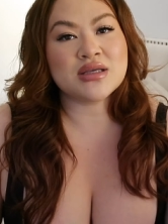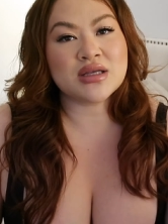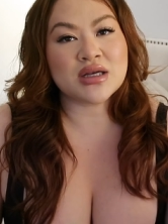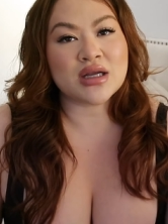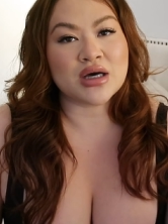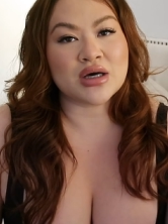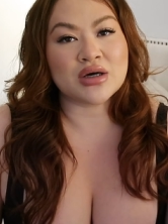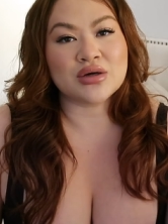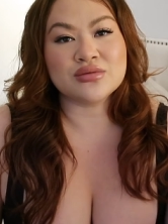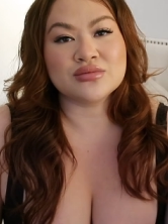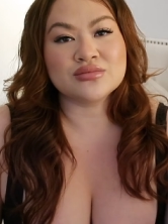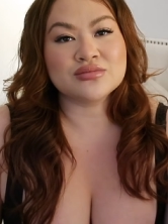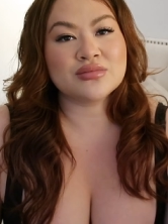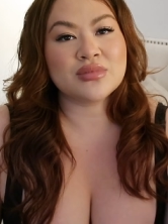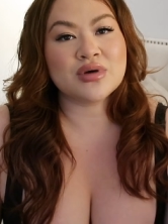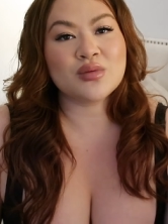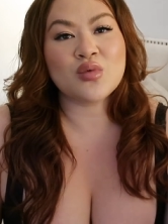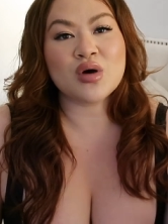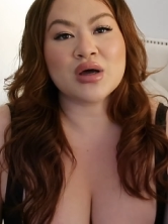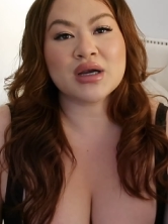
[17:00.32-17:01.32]
you know,
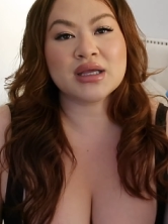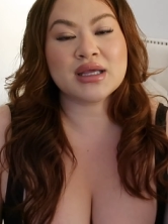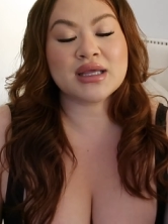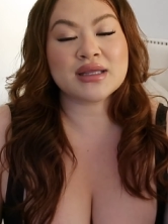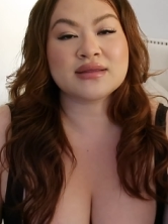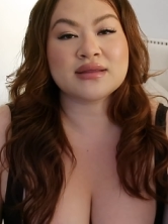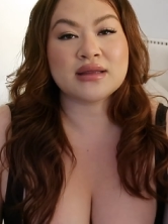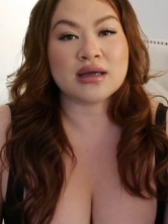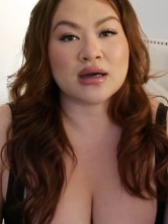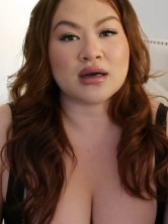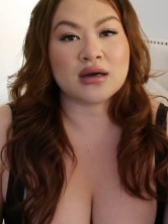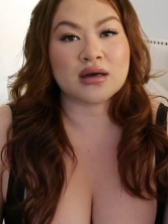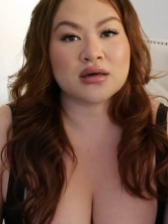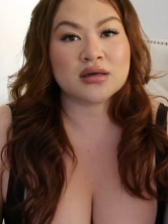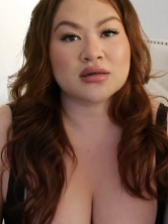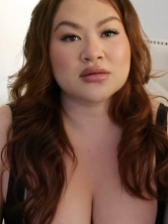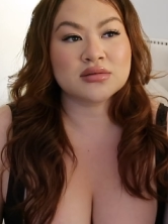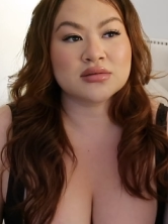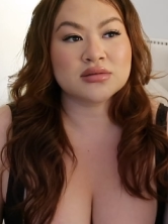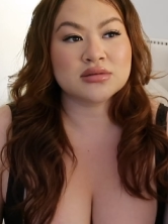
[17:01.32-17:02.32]
want to get
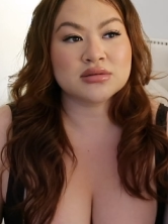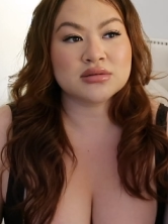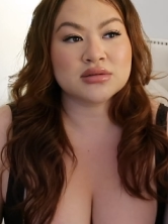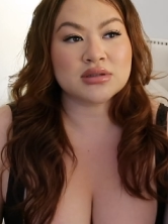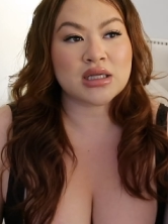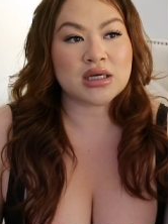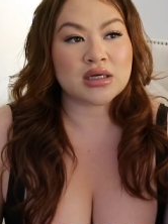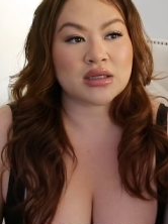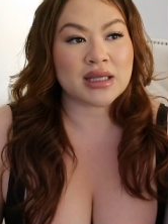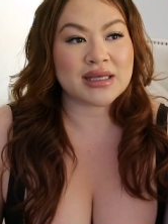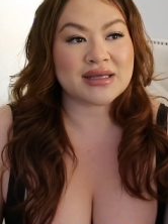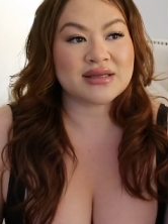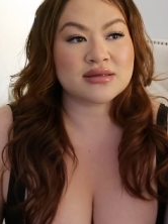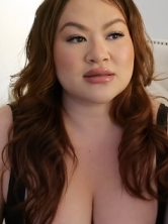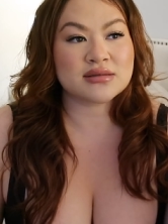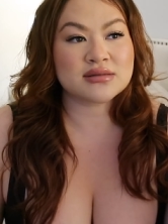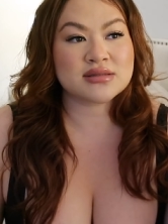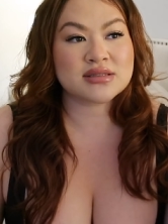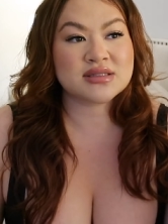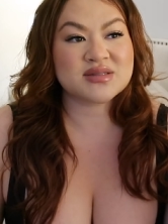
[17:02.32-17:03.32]
their like
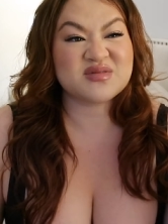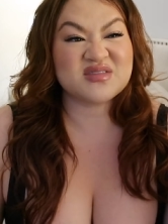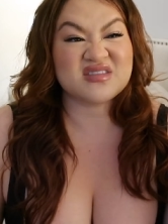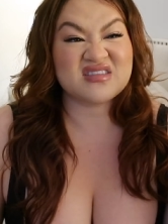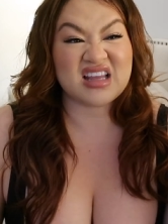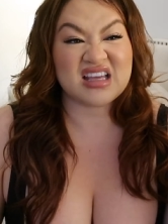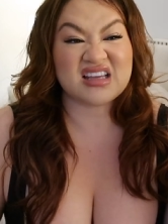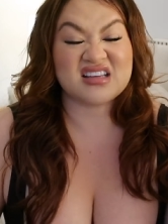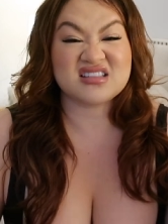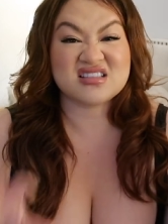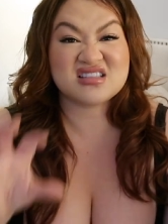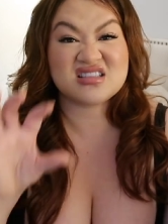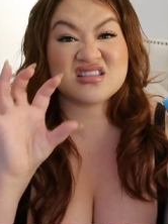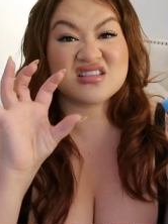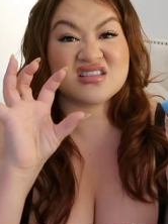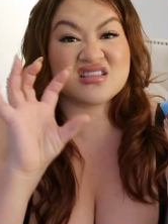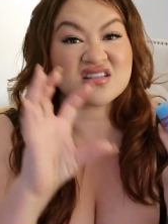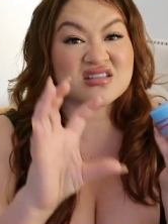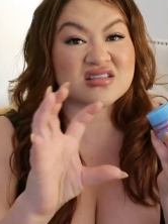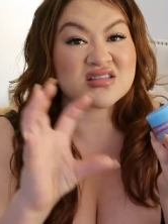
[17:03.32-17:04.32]

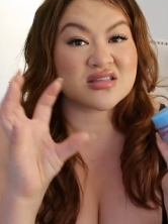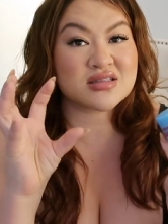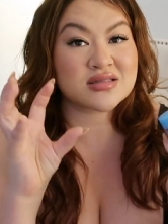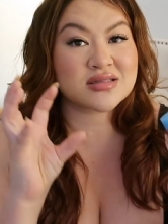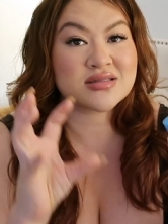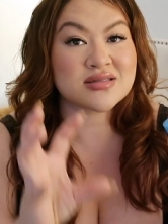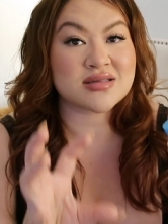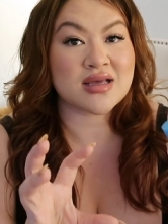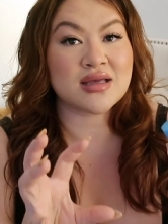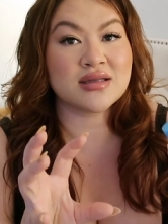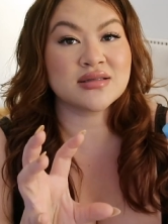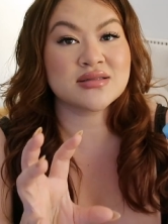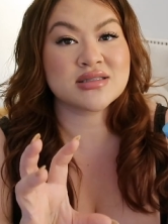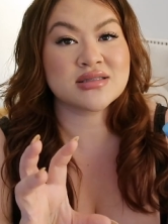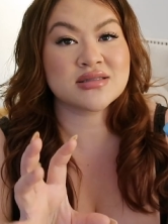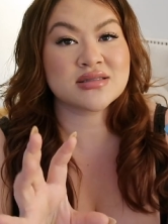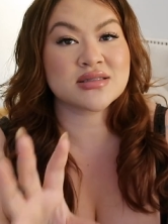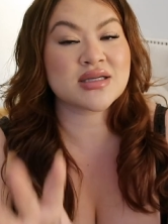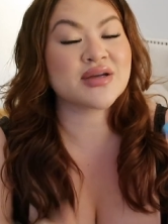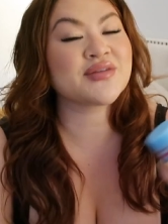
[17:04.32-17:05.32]
star scents
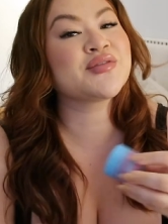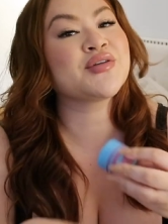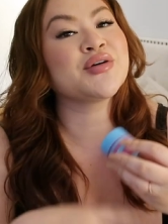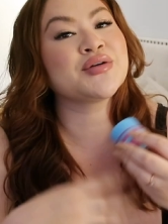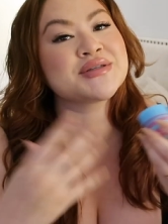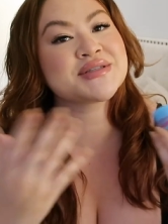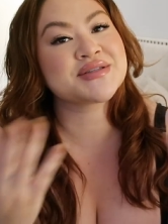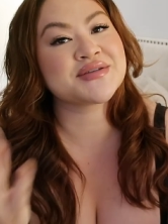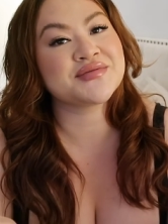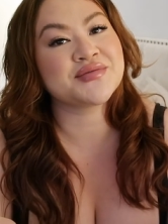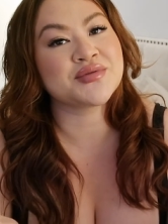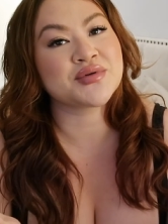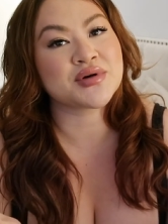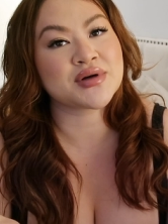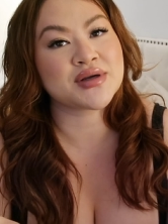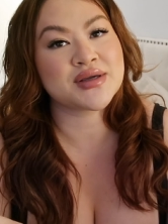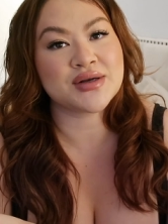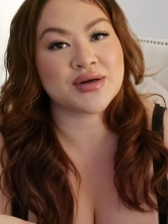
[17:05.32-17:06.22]
and stuff, go to Sephora.